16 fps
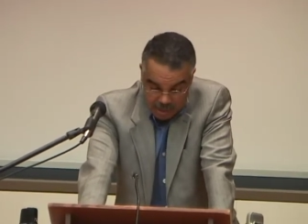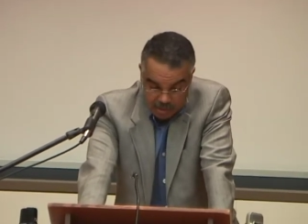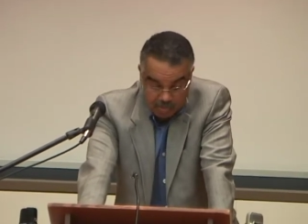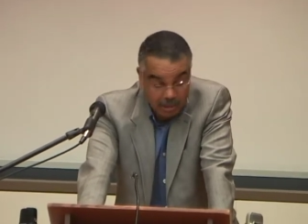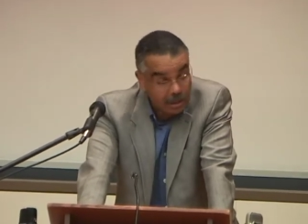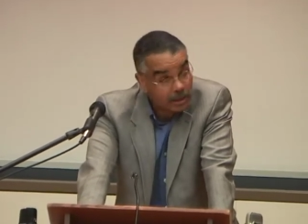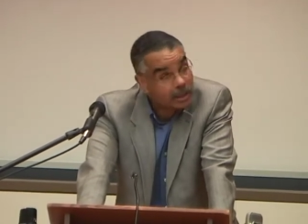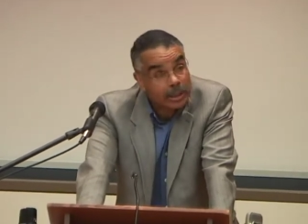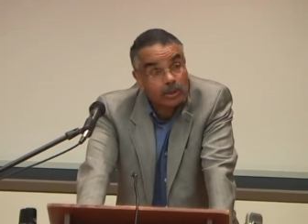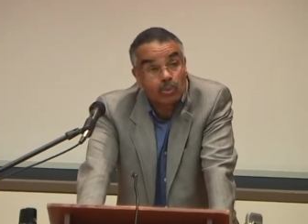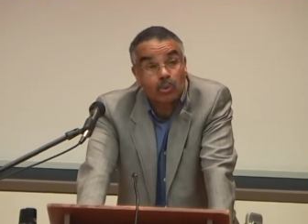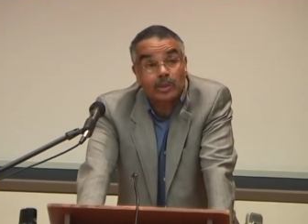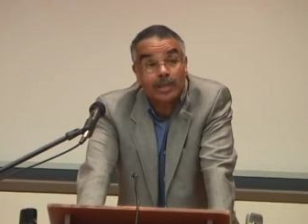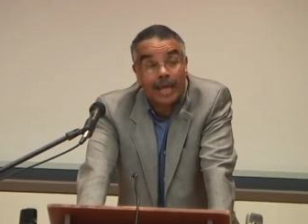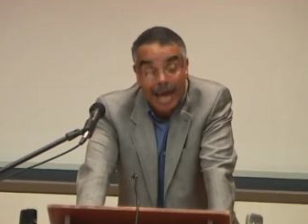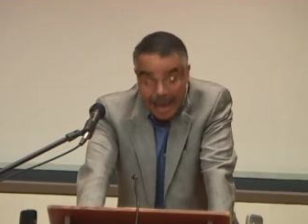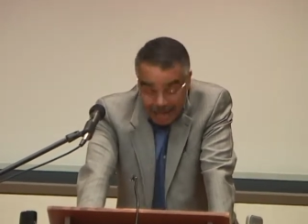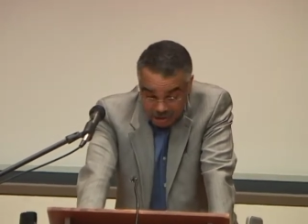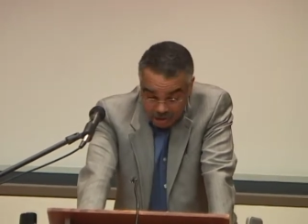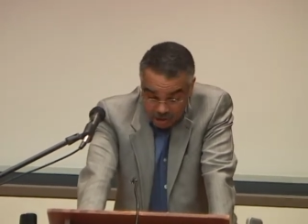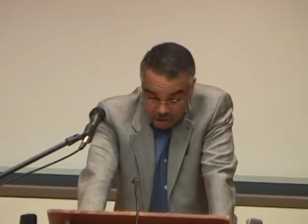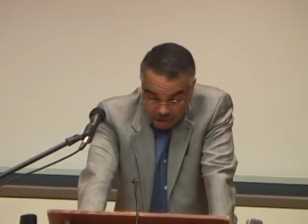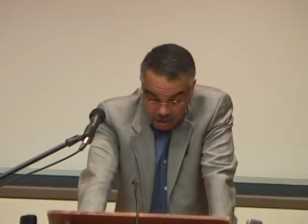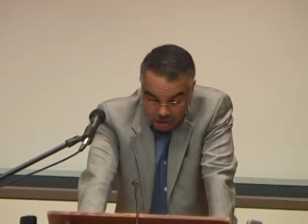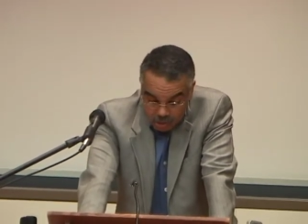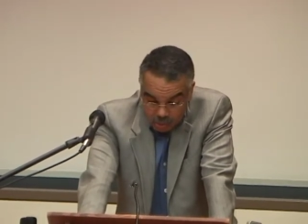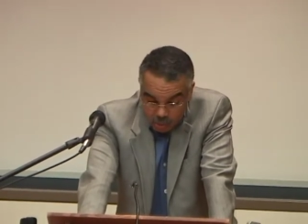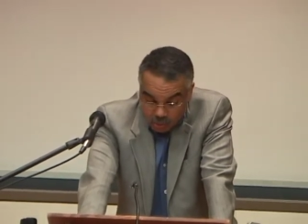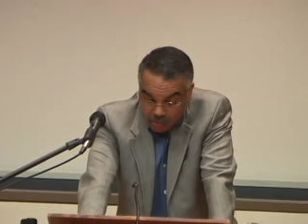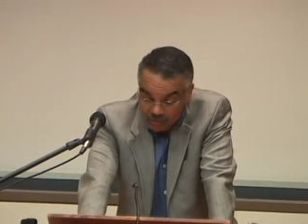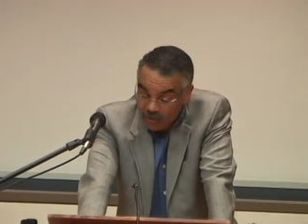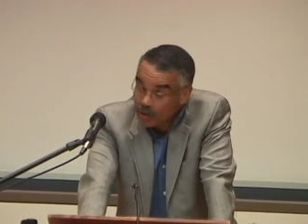But Linwood acts
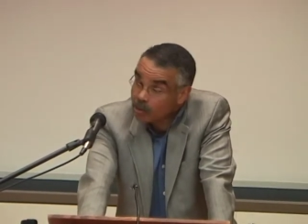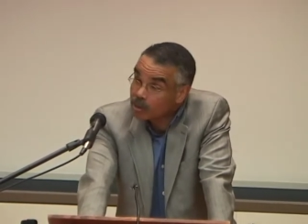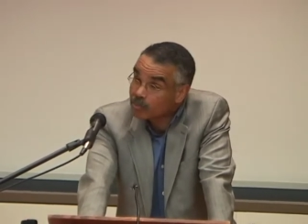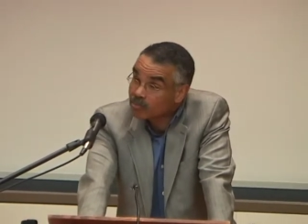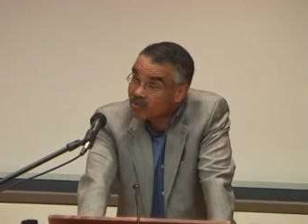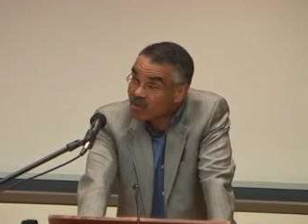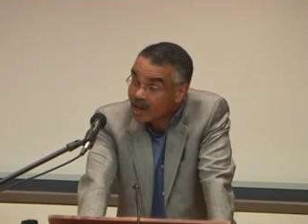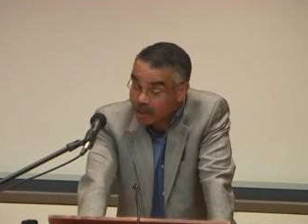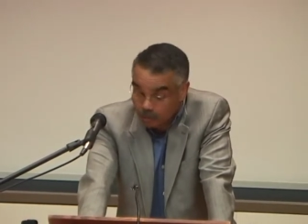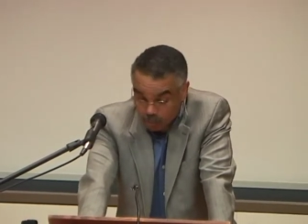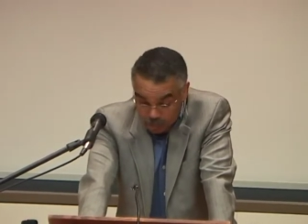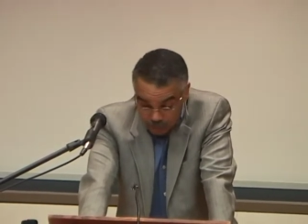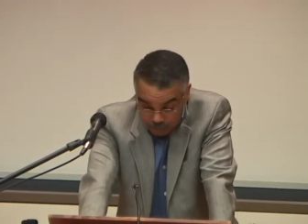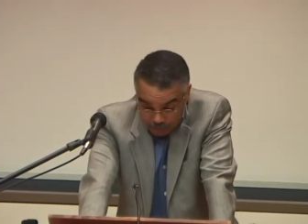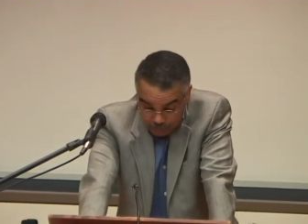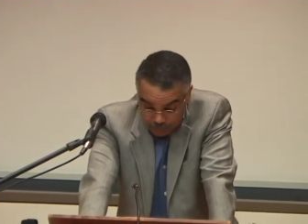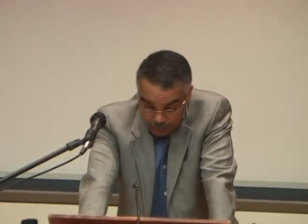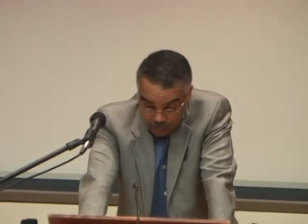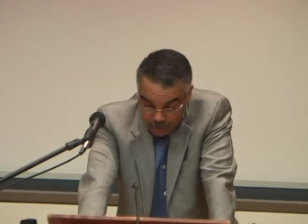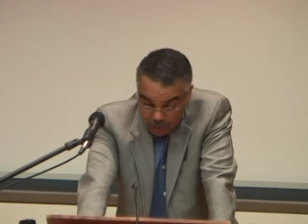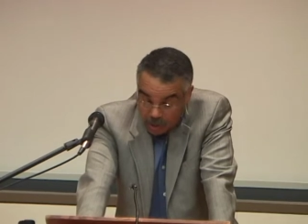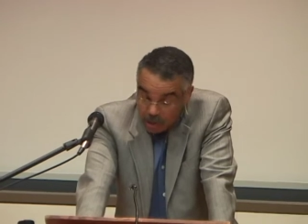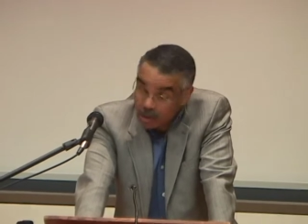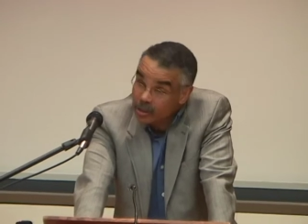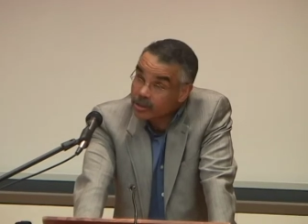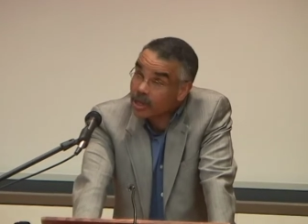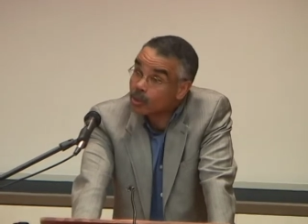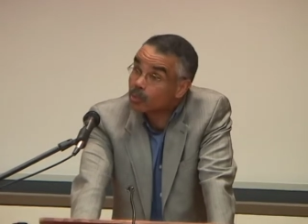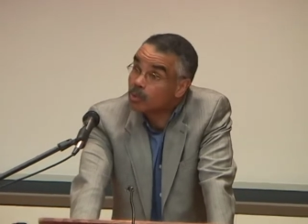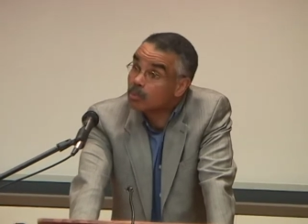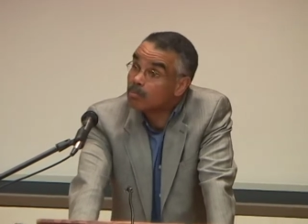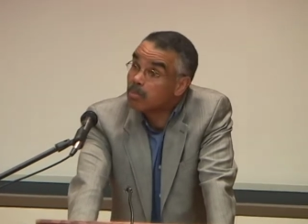were verifiable. There
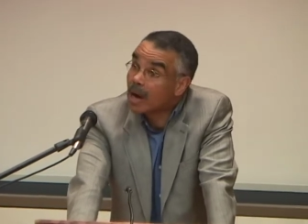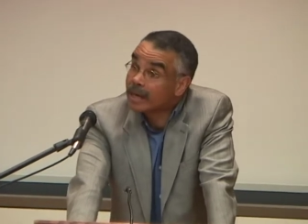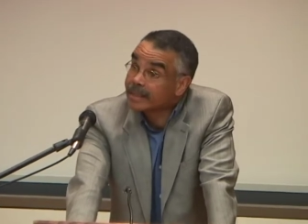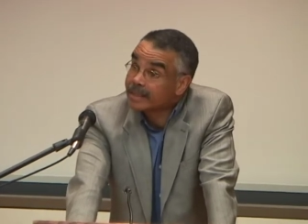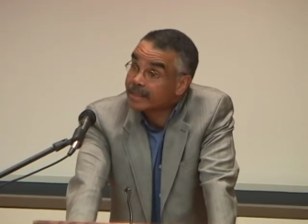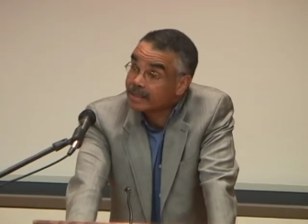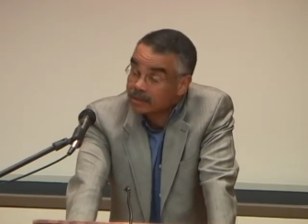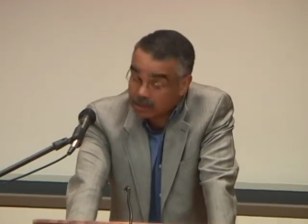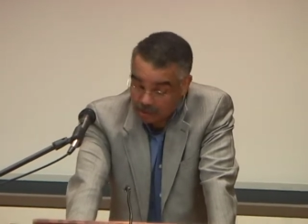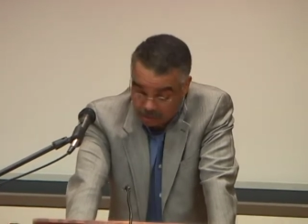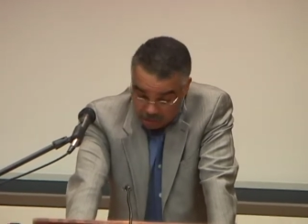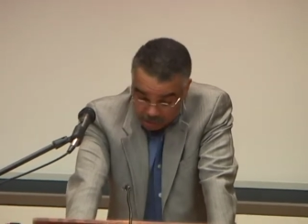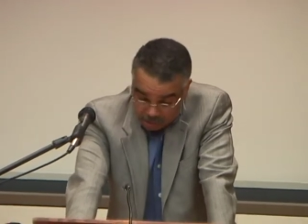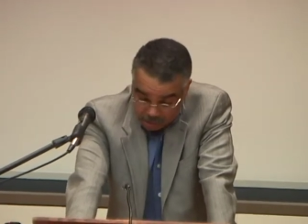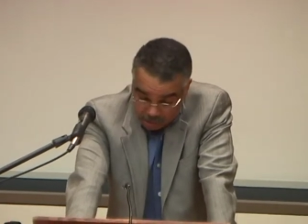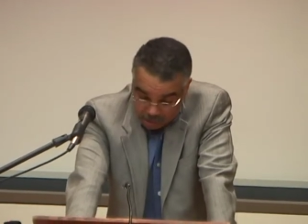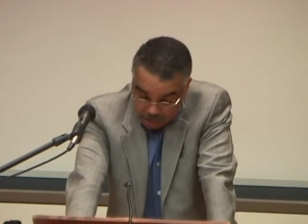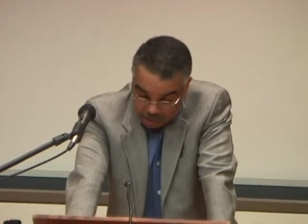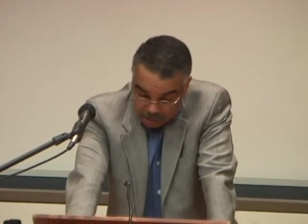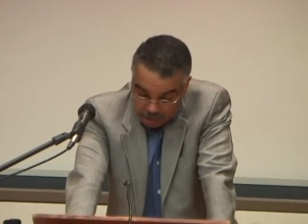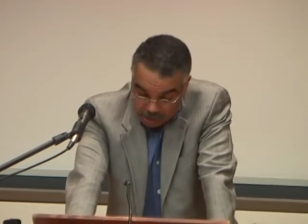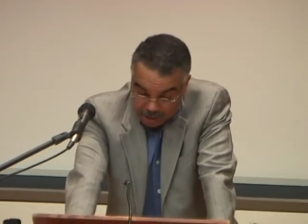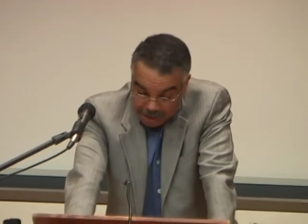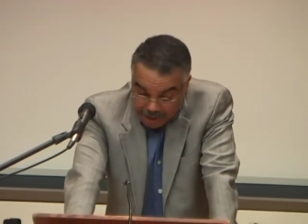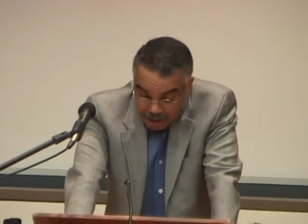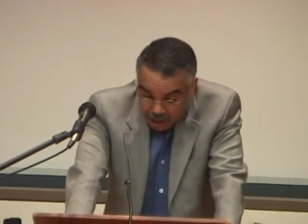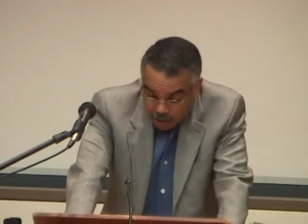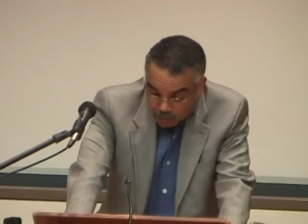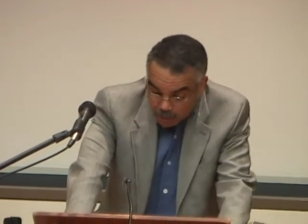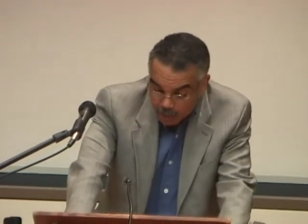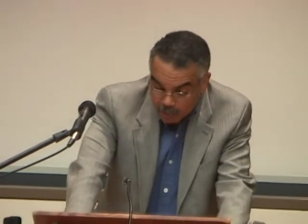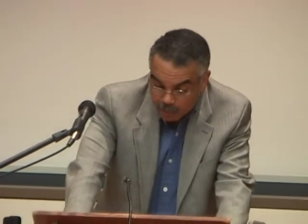were bodies.
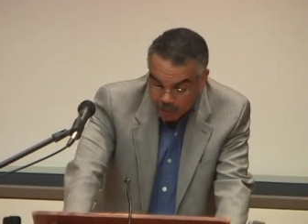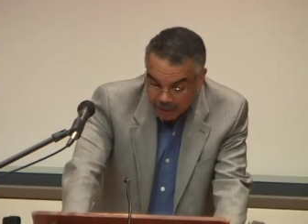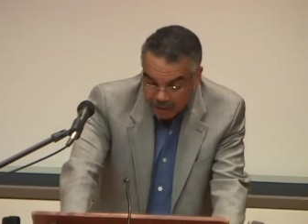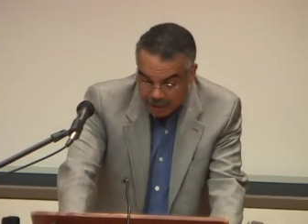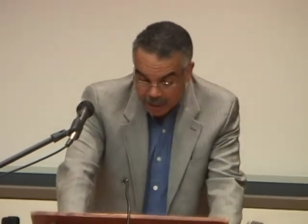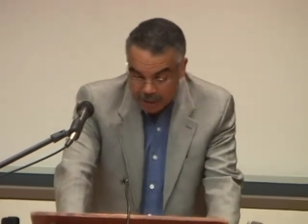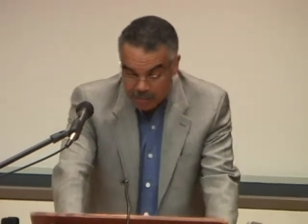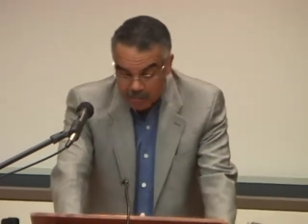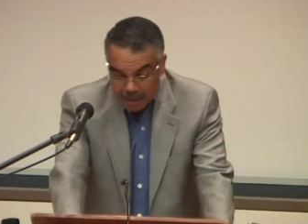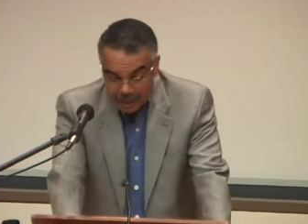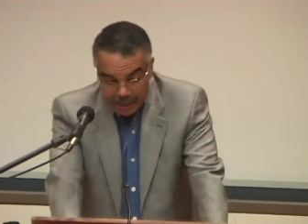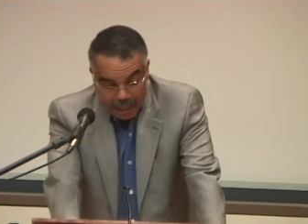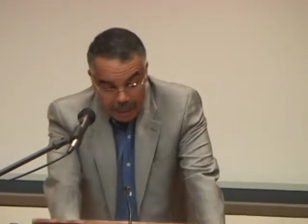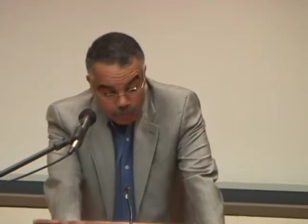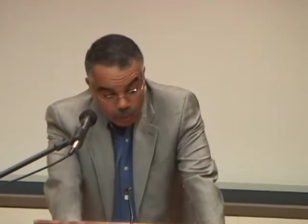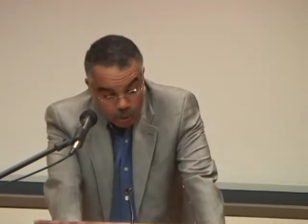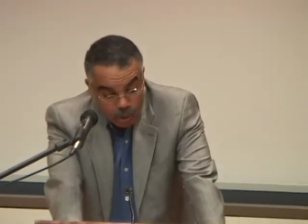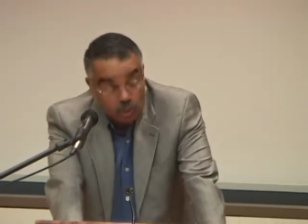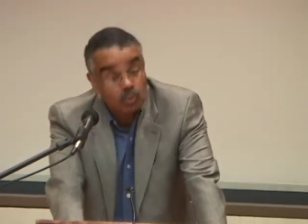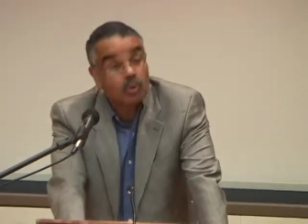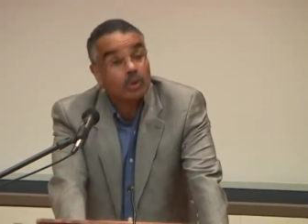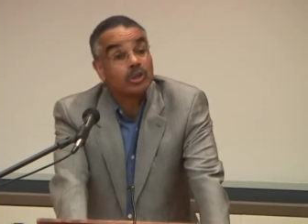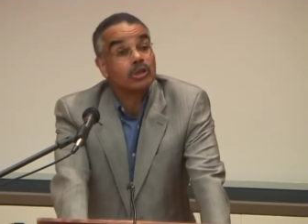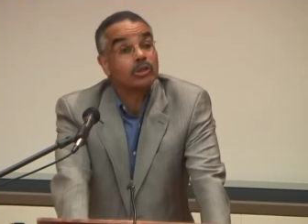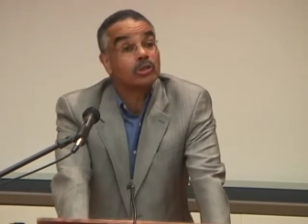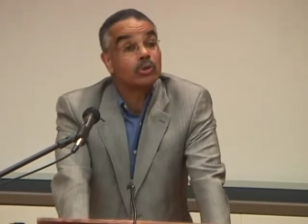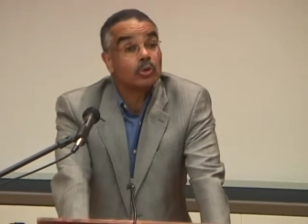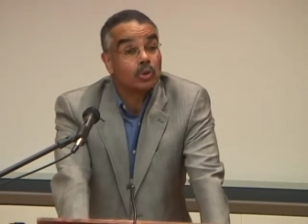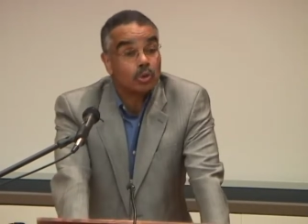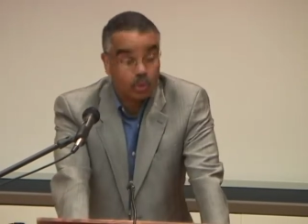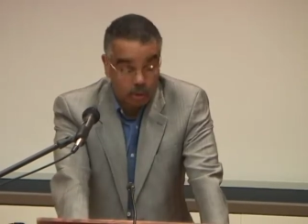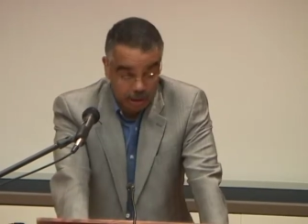Indisputably, my neighborhood was
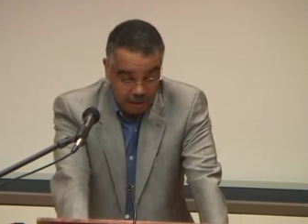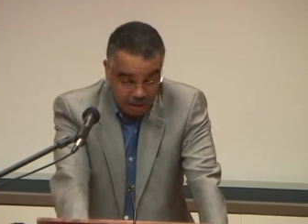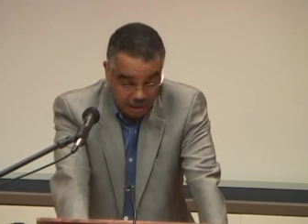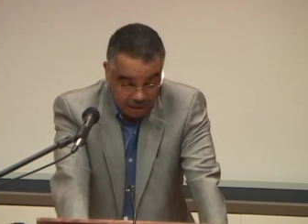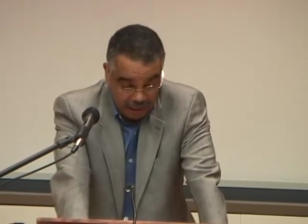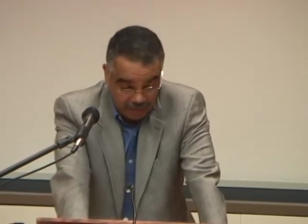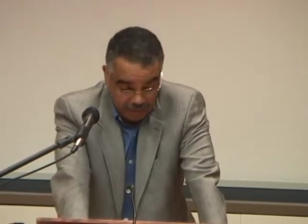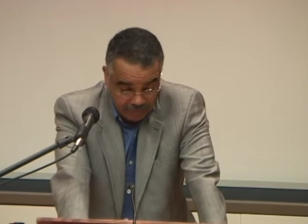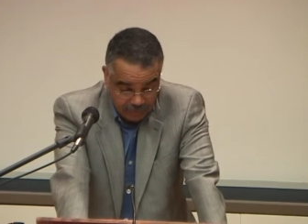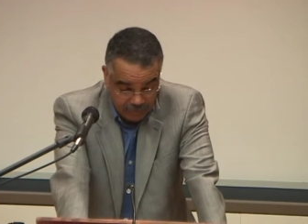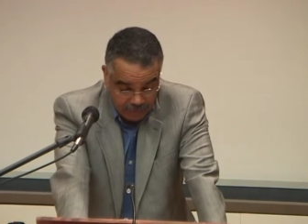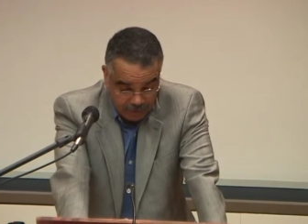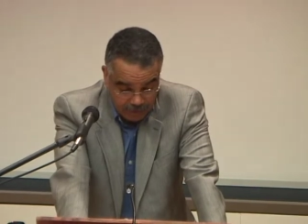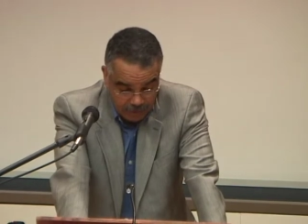unusually safe.